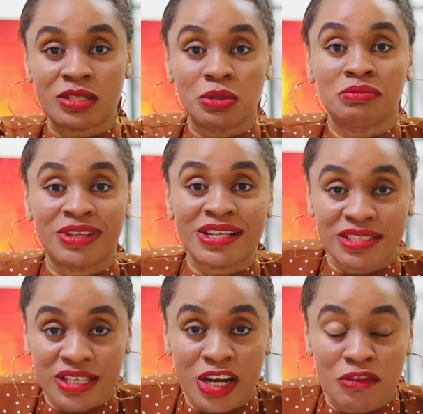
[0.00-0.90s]
so that
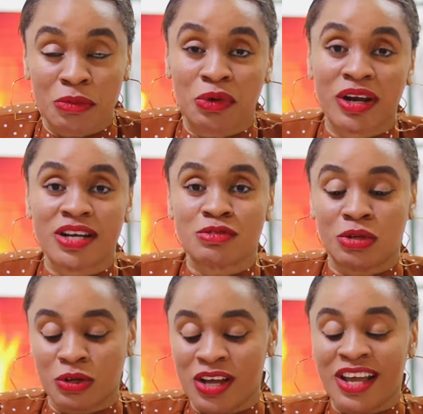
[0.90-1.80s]
is kind of a break as
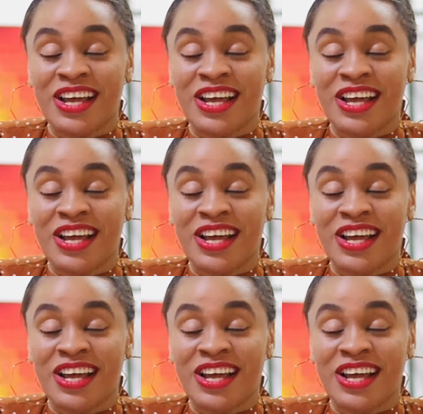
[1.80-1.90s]
well.